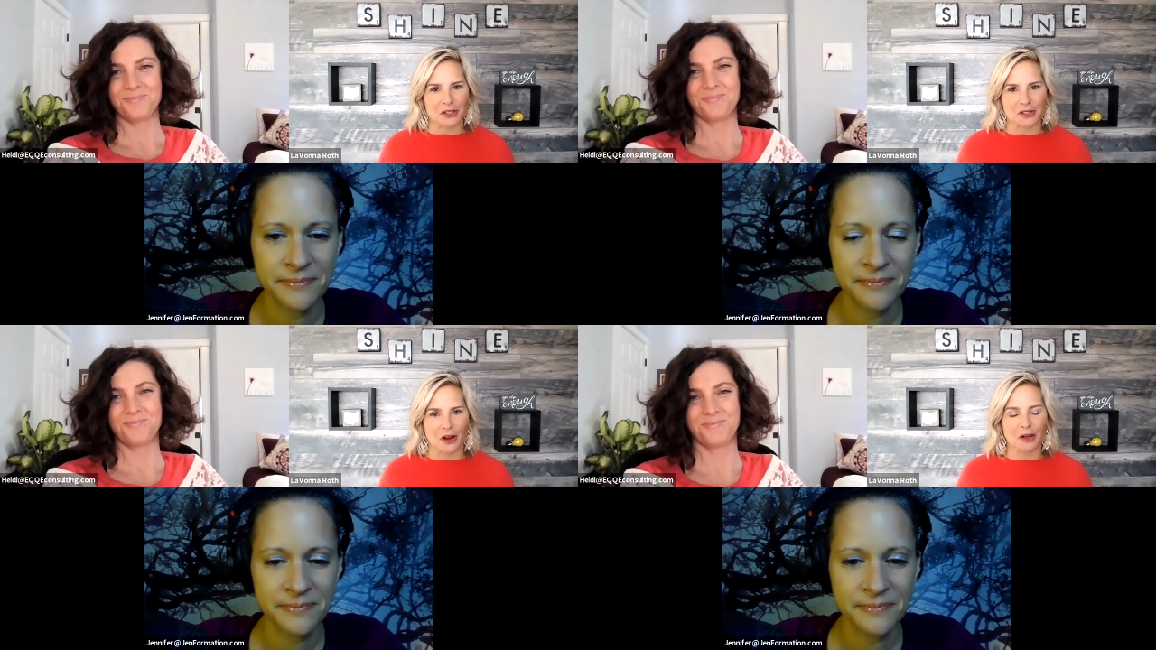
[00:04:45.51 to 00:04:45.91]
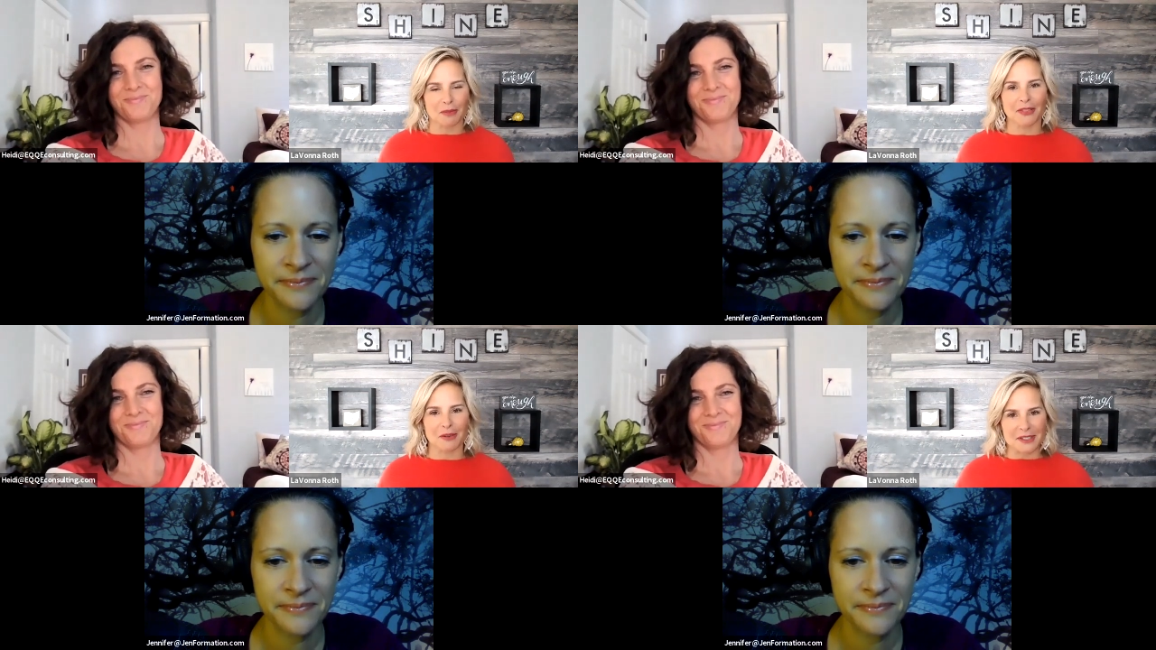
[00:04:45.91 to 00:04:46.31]
Speaker 1: to talk
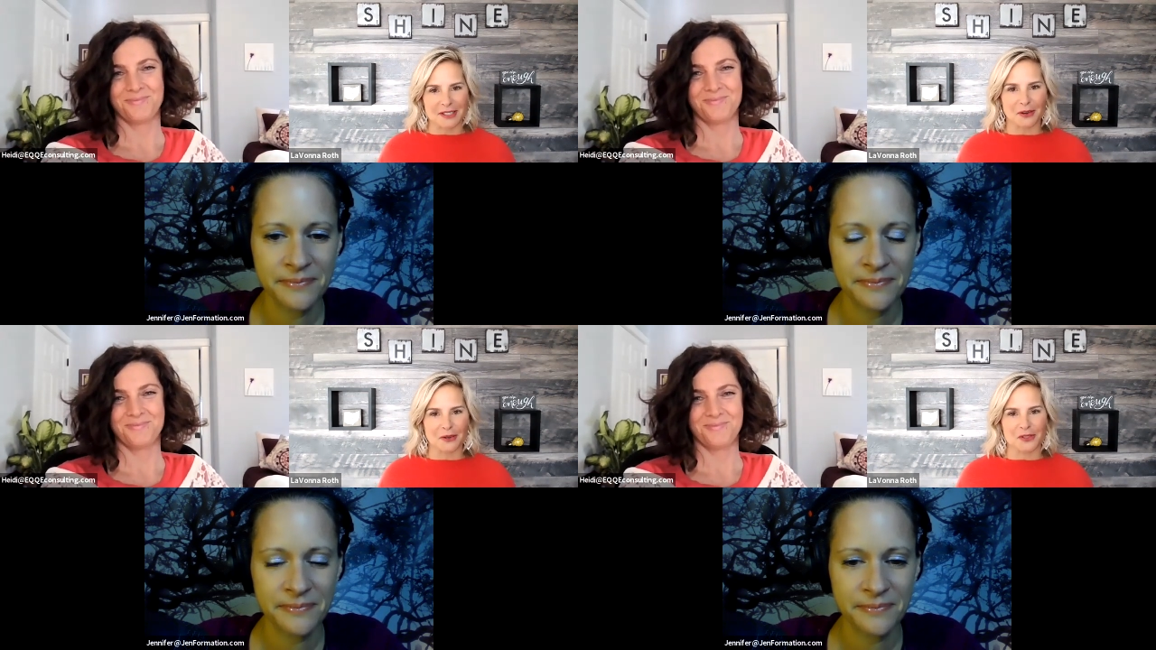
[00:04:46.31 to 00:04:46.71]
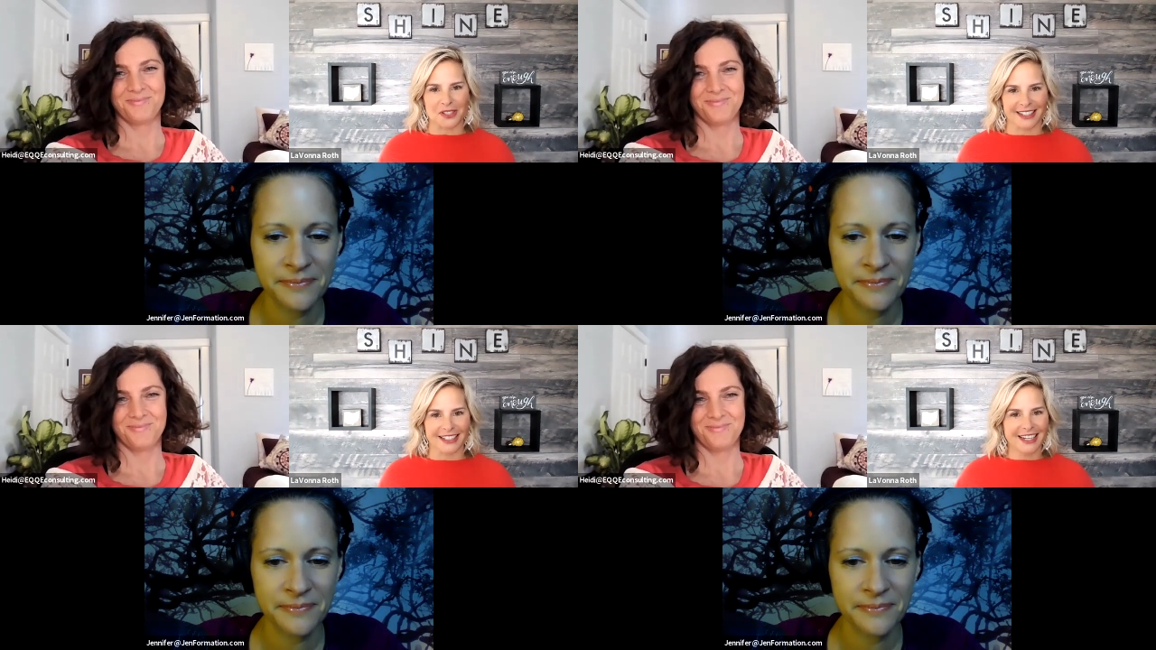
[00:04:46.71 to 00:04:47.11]
about themselves
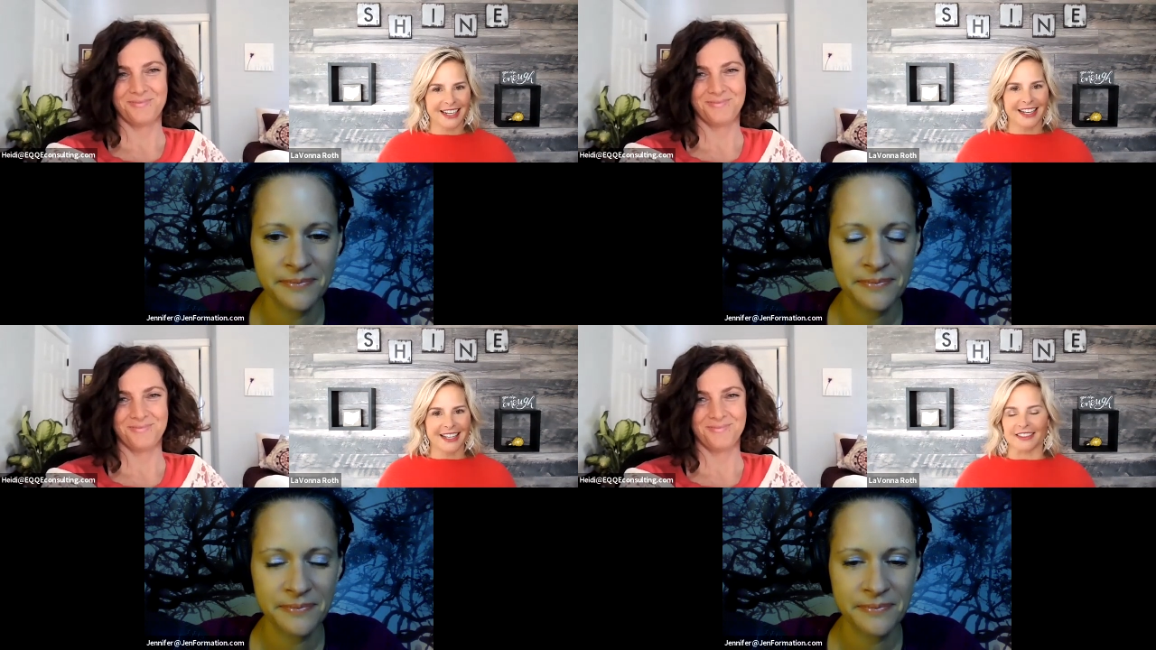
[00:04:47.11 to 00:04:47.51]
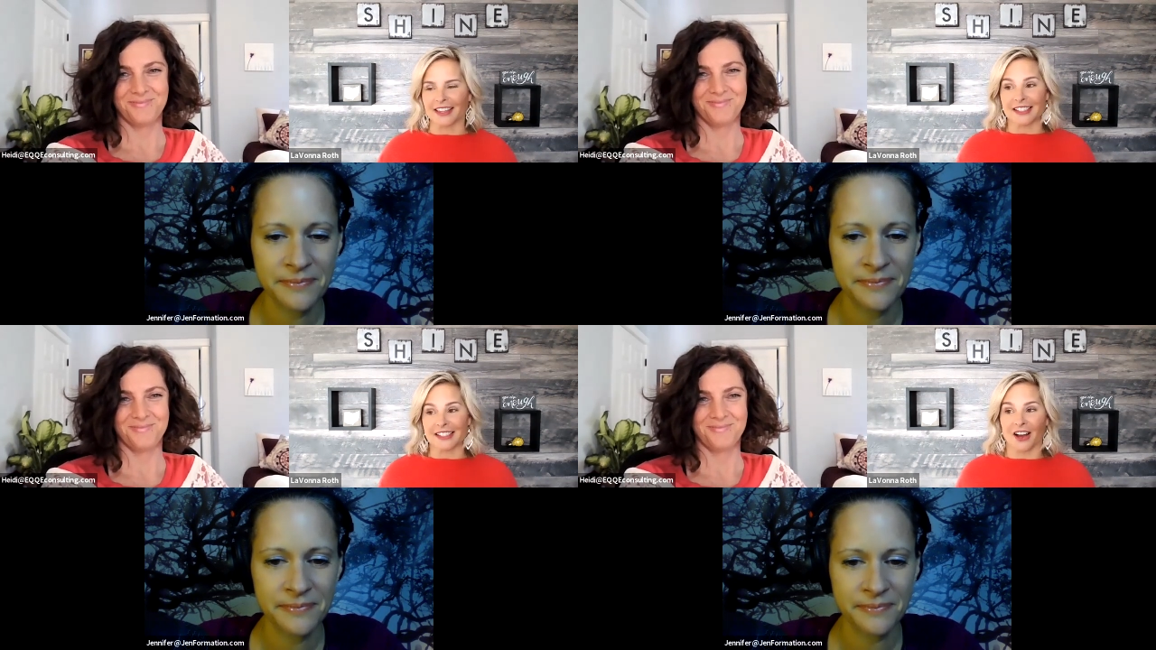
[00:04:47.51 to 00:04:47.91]
and that
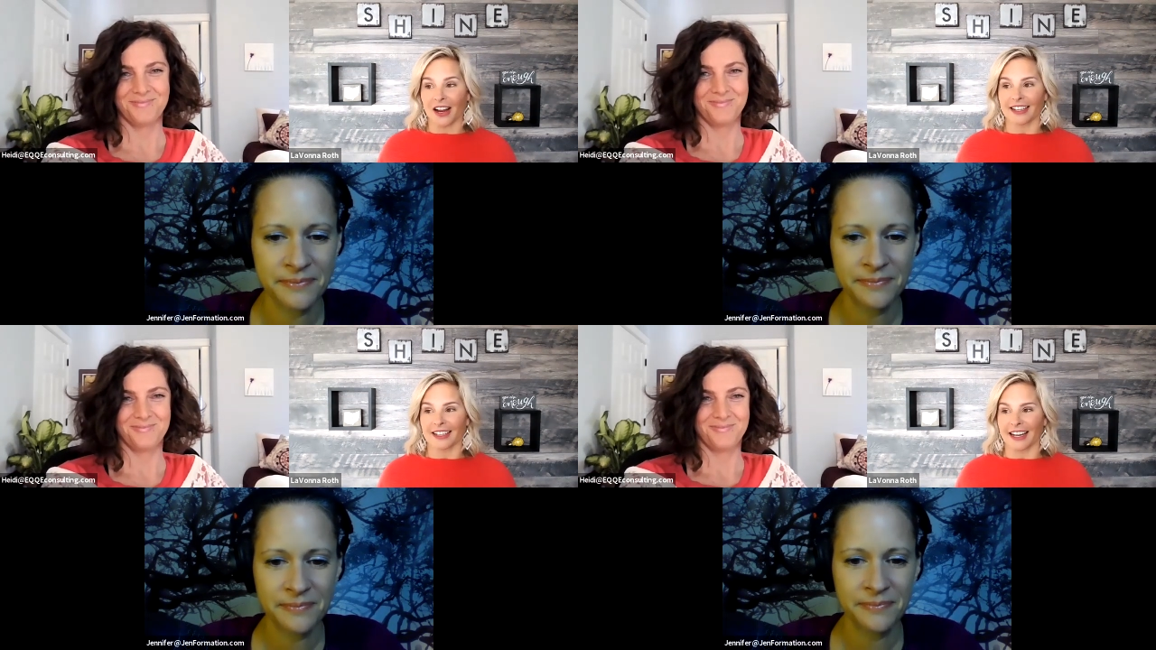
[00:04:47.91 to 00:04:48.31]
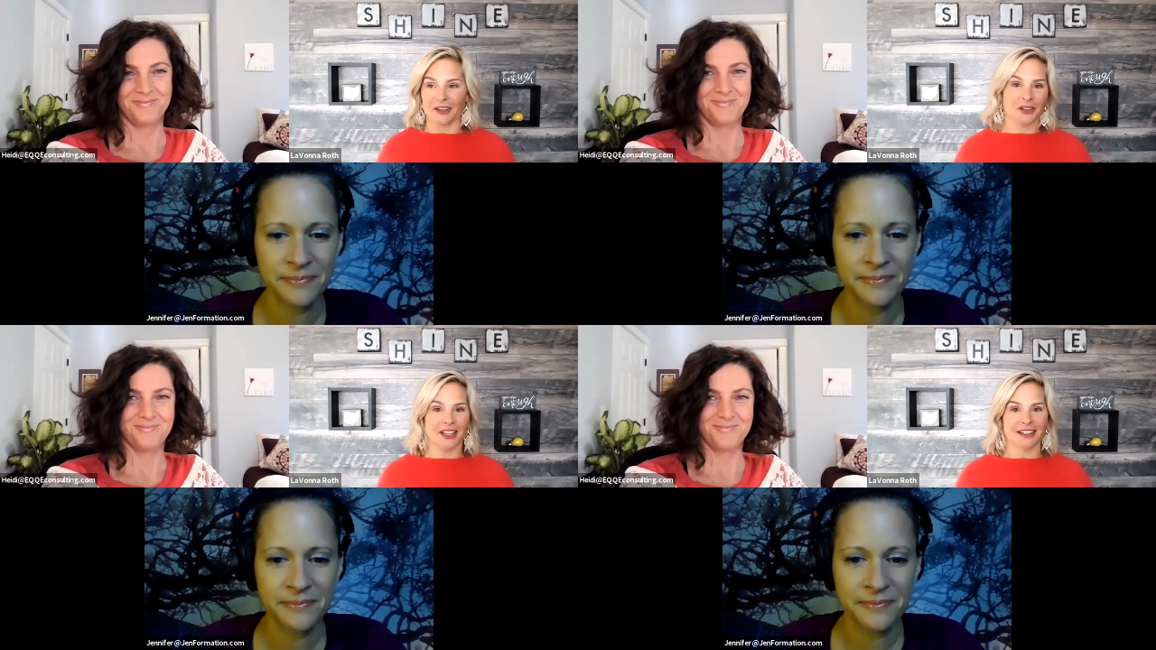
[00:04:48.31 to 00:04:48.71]
that's not
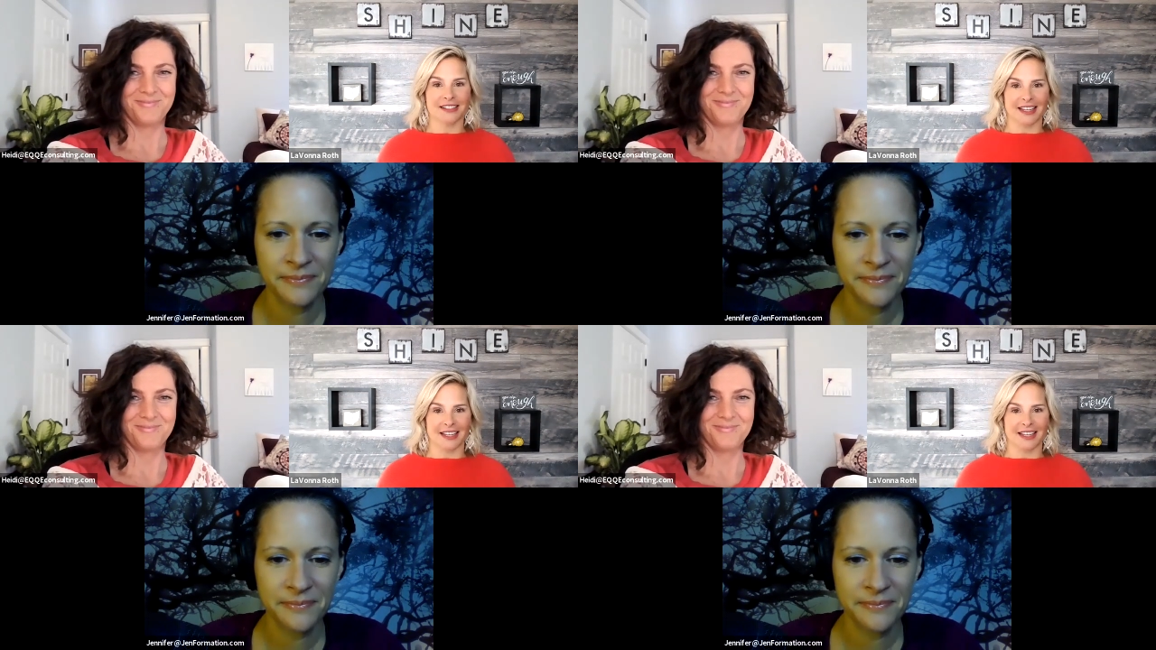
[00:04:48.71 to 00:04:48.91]
arrogance.